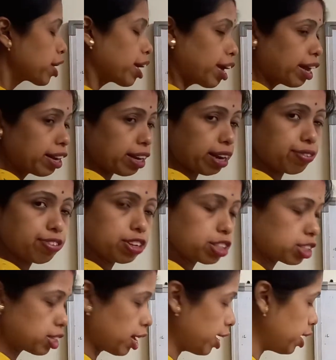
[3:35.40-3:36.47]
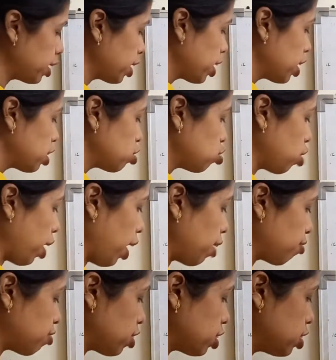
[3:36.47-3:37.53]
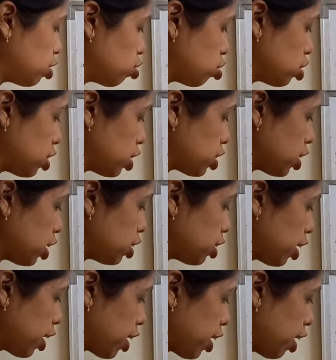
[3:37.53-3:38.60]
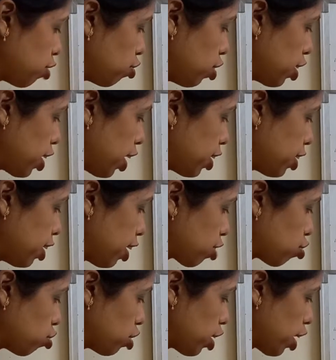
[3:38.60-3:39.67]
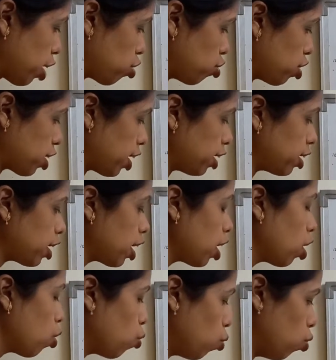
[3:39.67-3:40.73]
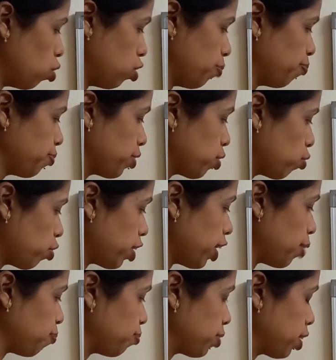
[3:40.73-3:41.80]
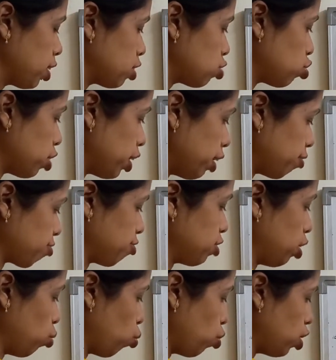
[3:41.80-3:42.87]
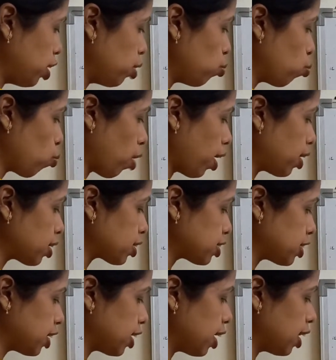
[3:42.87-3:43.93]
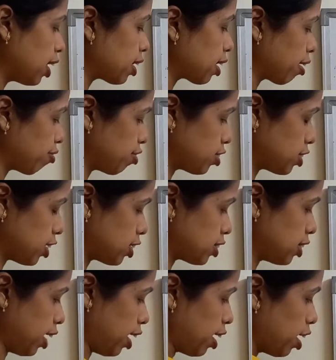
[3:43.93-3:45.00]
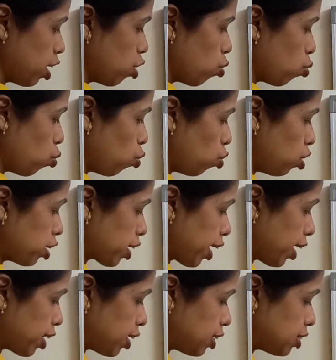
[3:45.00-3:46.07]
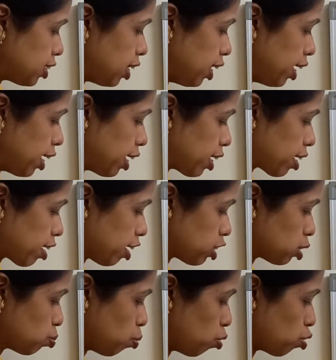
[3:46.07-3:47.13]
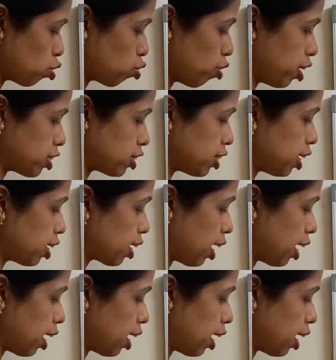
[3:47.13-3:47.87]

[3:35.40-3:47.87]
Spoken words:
interface, right? So after dissociation, the here will get electron, here will get hole. Okay. So if the only one single interface is there, hole can easily transport towards the